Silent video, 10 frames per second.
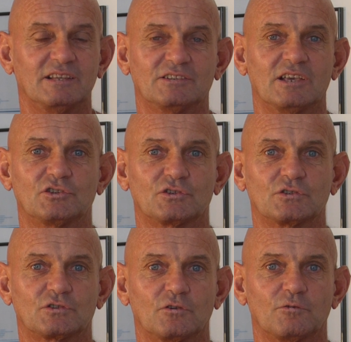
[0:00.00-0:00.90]
these
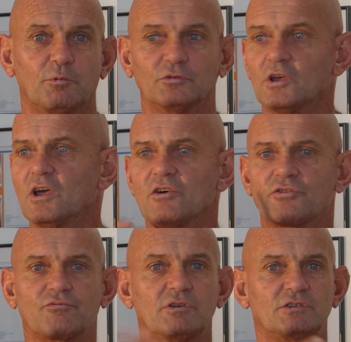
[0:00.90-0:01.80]
ancient surfboards,
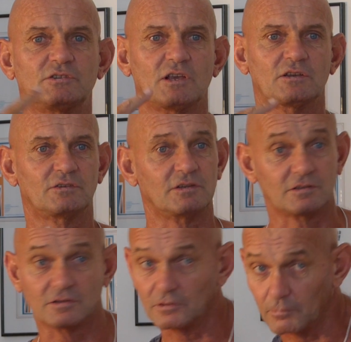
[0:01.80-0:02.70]

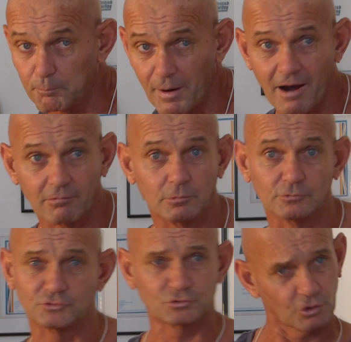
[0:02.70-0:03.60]
360s, little
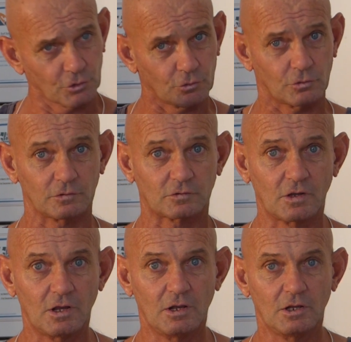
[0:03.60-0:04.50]
barrels,
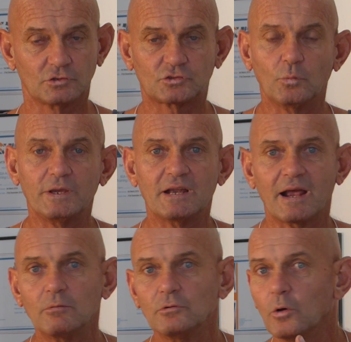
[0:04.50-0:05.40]
turns. So we
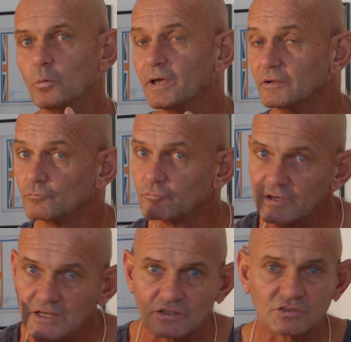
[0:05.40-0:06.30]
now know in
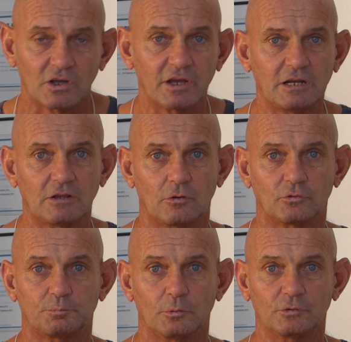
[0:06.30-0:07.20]
redesigning
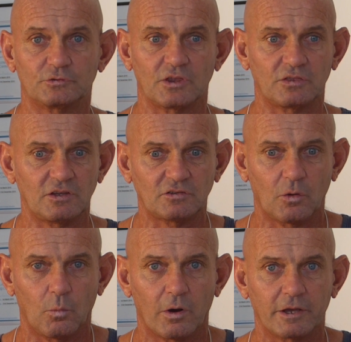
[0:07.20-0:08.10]
those boards that
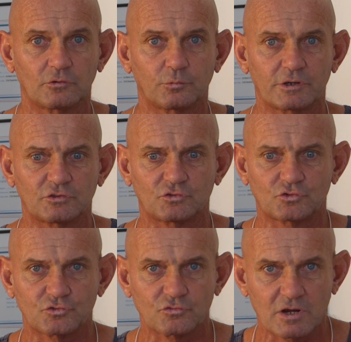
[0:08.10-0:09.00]
these Hawaiians were
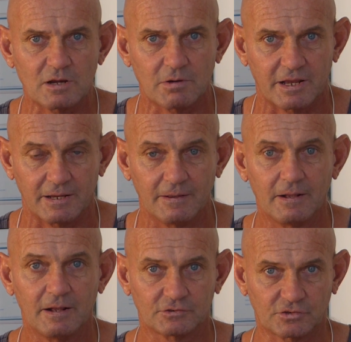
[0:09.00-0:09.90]
extremely
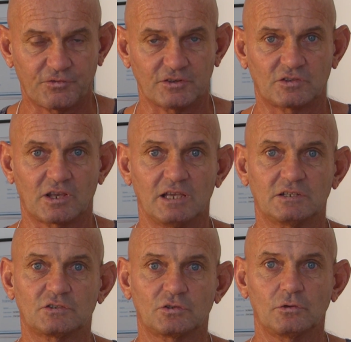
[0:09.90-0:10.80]

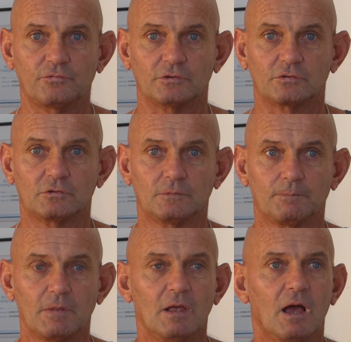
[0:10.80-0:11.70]
sophisticated surfers.
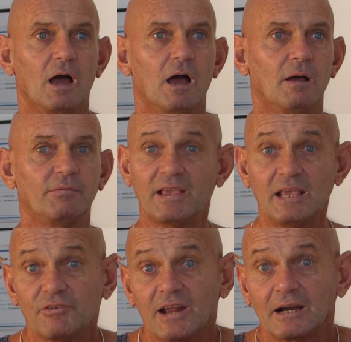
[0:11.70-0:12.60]

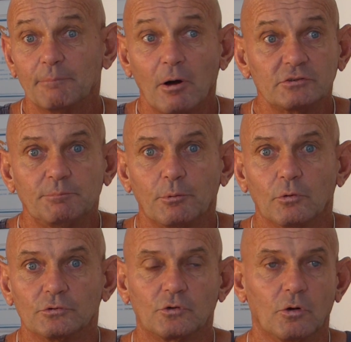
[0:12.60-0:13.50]
They even had a
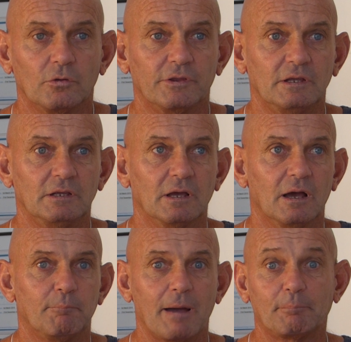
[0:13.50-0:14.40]
bodyboard called the
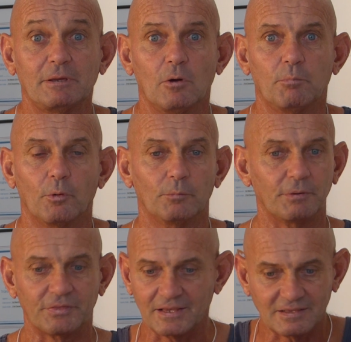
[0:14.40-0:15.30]
Papio board,
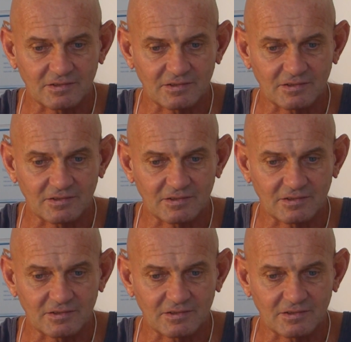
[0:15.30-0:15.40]
but they